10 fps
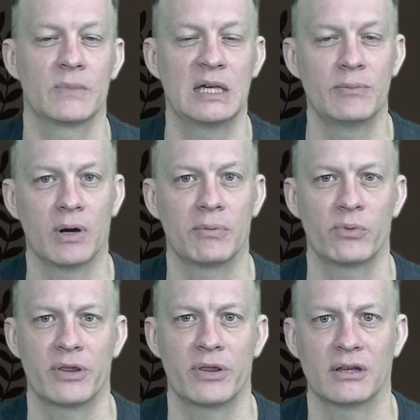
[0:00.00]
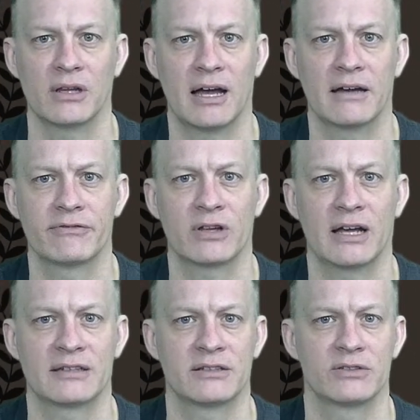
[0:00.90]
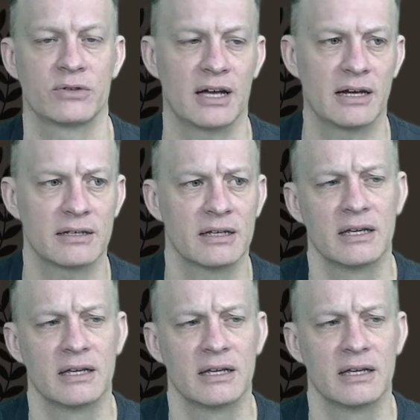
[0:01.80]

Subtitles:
keep up with the live classes or not.